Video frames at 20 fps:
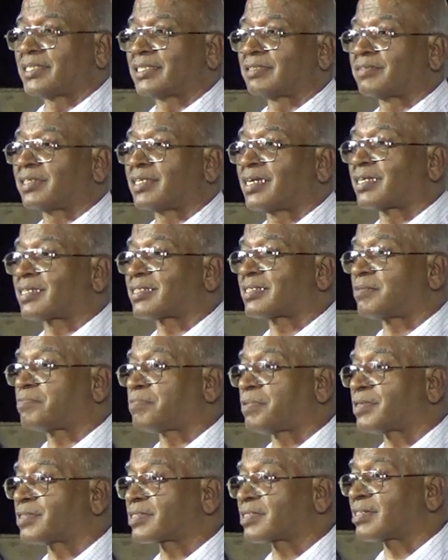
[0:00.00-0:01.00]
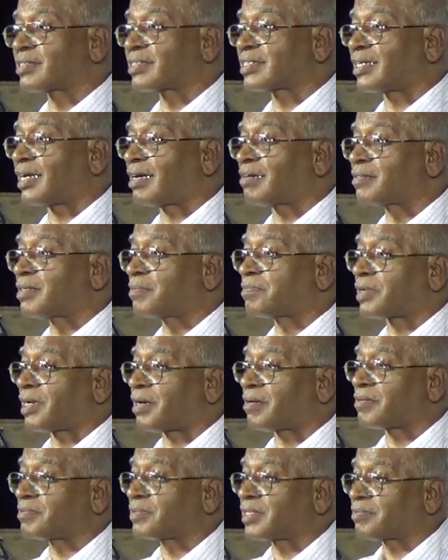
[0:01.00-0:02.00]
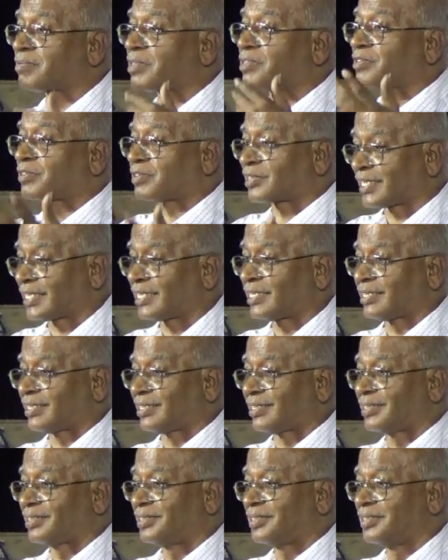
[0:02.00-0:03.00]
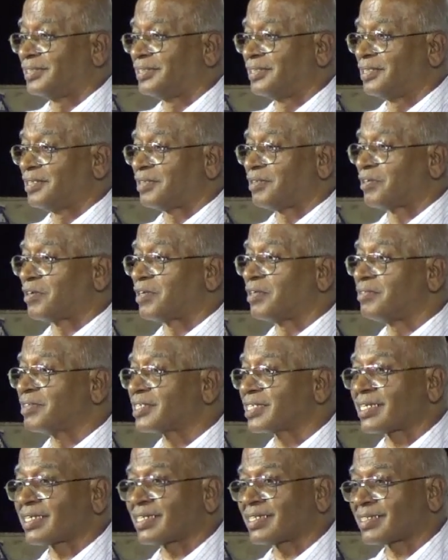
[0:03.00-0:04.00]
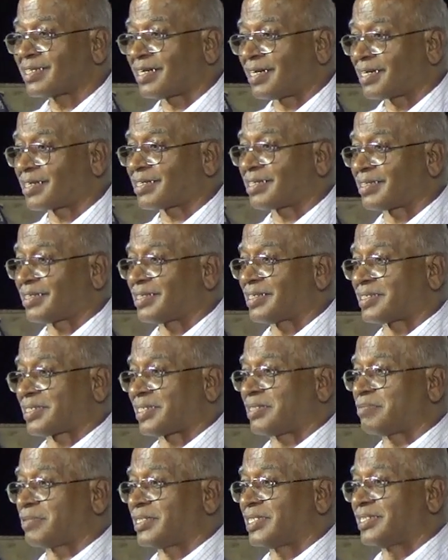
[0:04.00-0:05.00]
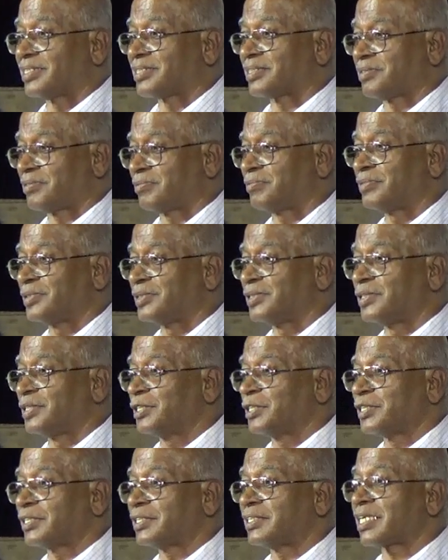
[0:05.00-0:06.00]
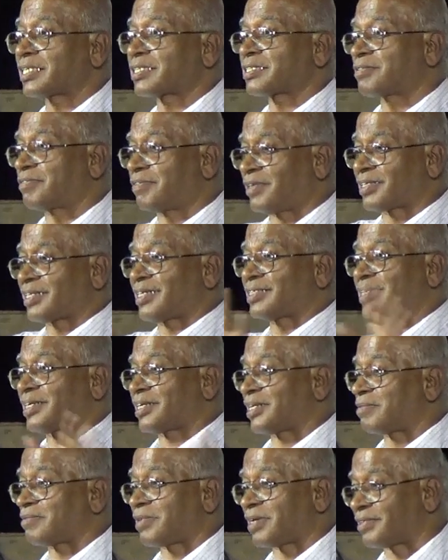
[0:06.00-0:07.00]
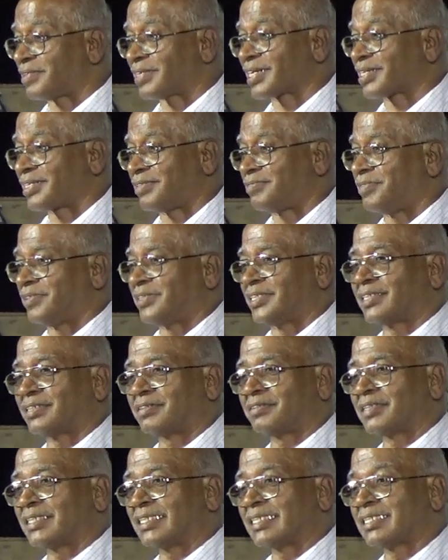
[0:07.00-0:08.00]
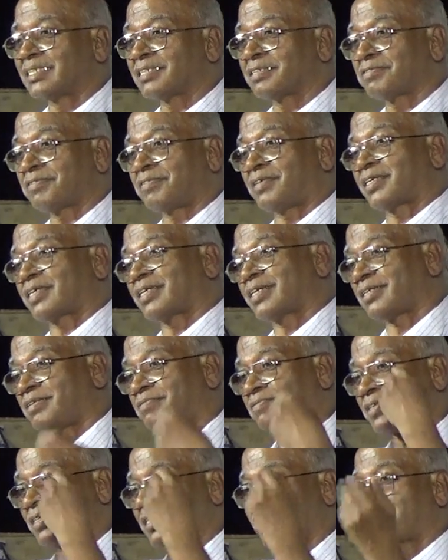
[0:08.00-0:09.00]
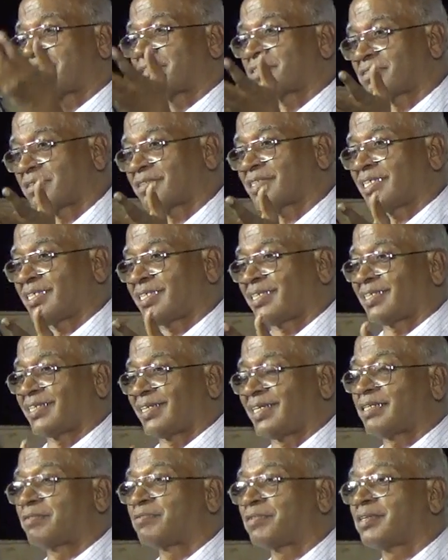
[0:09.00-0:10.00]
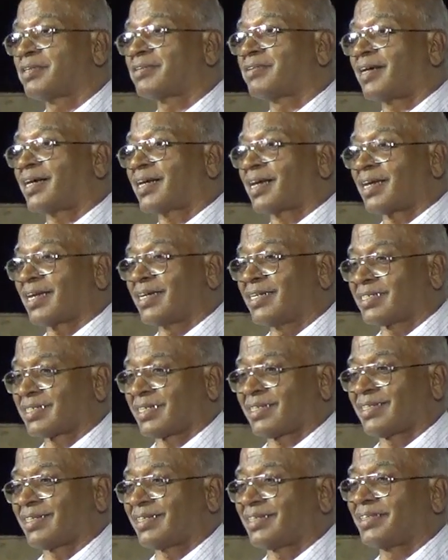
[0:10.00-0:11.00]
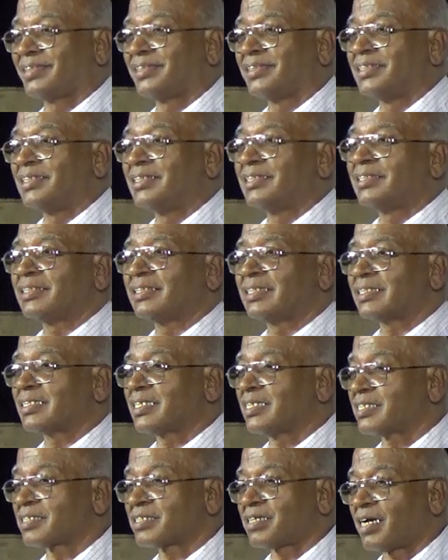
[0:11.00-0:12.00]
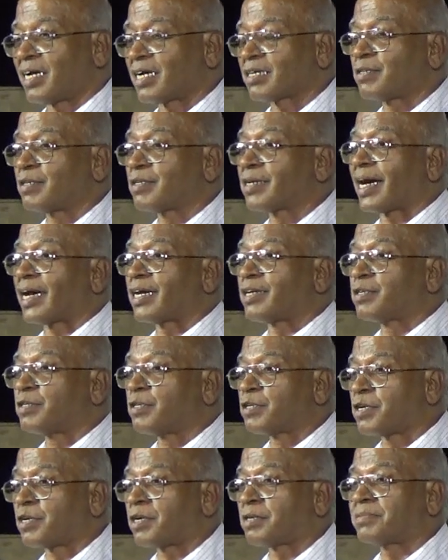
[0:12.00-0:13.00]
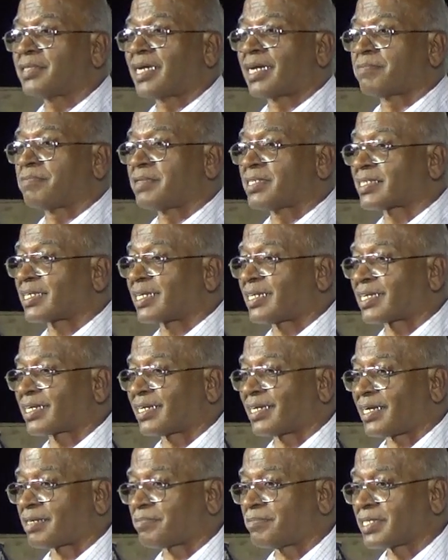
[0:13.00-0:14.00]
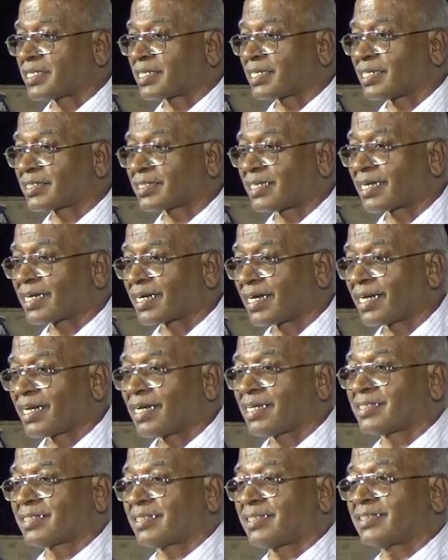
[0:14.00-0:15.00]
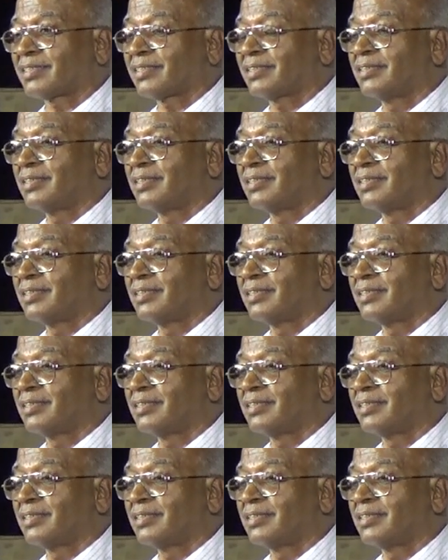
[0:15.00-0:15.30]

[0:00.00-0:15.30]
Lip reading: that we are supposed to solve the problems of the society. The university is not established just for the sake of our comfort. No, it is for the comfort of the society, and we quarrel each other. It is not good. I do hope the administration realizes,